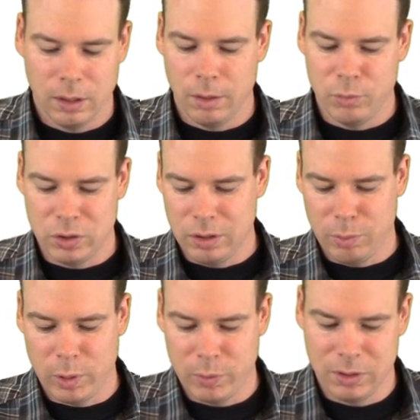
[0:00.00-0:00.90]
Just in the
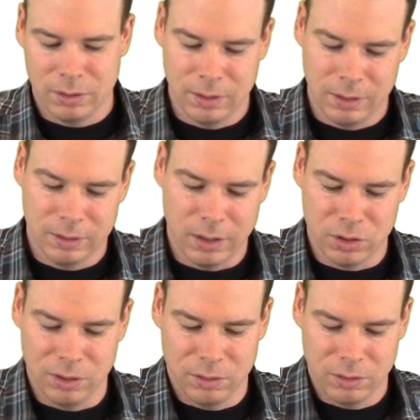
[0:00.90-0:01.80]
purposes of the
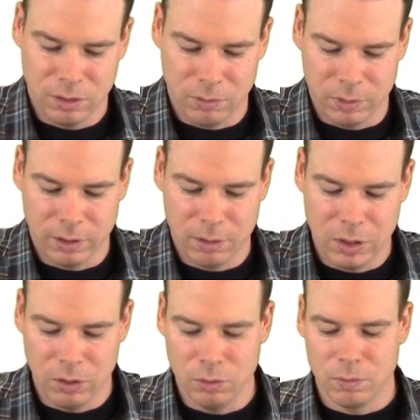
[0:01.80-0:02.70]
discussion, it's not really going to be
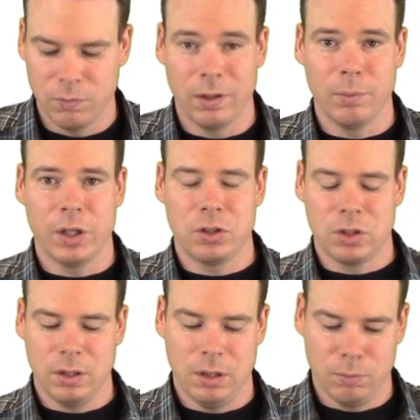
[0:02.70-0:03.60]
used very
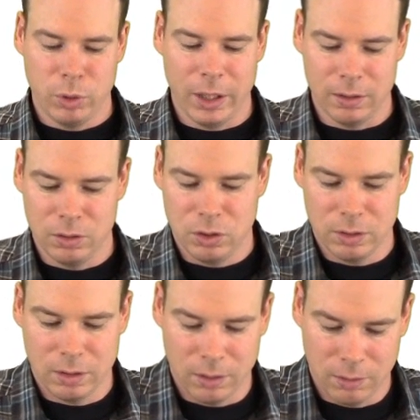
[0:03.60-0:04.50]
much in practice,
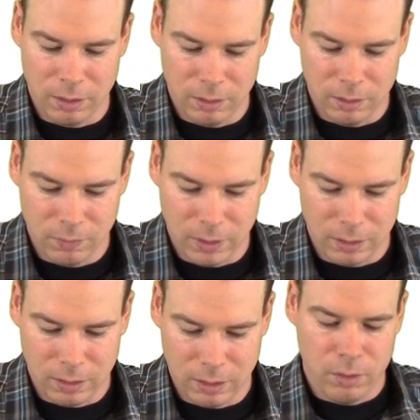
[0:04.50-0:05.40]
just other than the fact
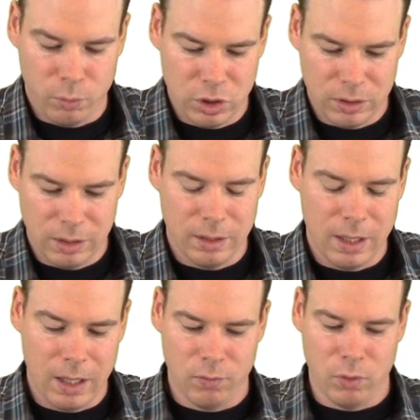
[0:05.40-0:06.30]
that we just need a
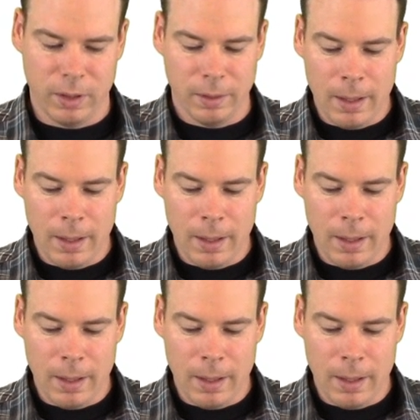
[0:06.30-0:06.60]
name for it.